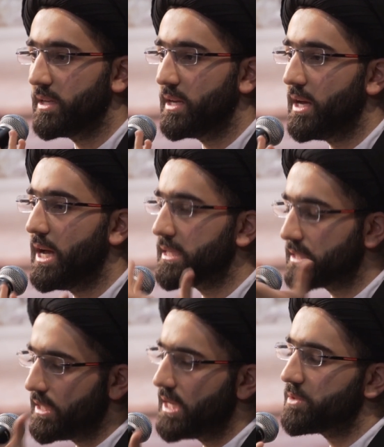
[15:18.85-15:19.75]
Ask Allah
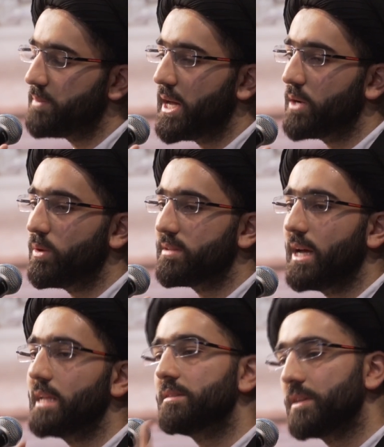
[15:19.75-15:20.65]
subhanahu wa ta'ala
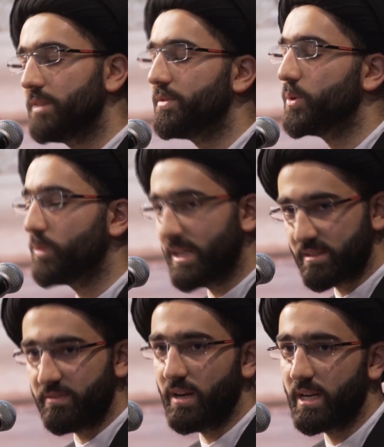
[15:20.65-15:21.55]
to give you, that's
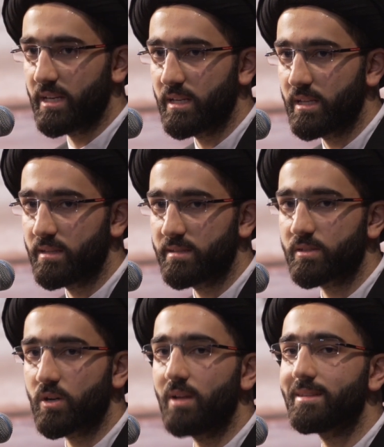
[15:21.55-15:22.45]
fine. This is
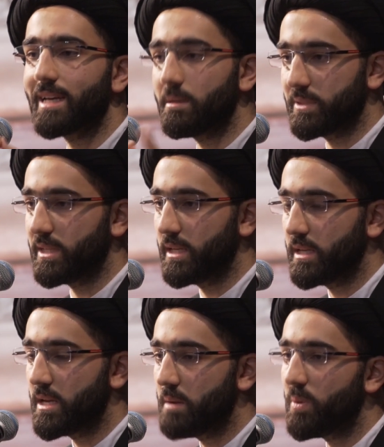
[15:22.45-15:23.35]
called ghibta.
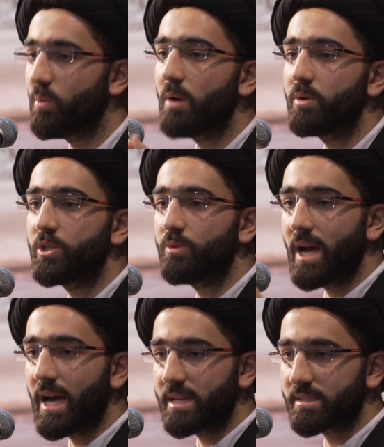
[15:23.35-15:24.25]
But why would you
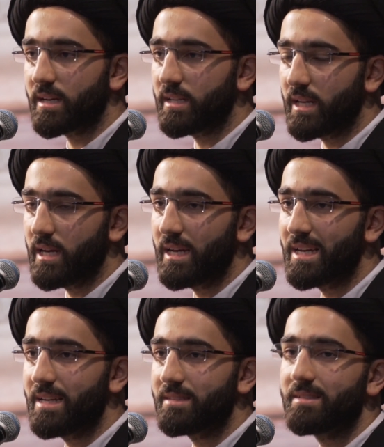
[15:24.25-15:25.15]
ask Allah
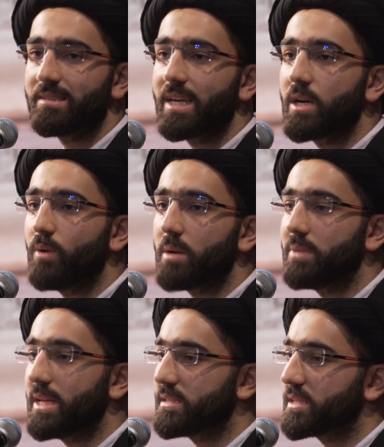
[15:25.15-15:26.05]
to take away
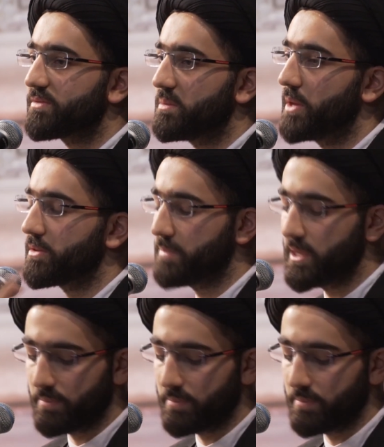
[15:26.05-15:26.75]
blessings from other people?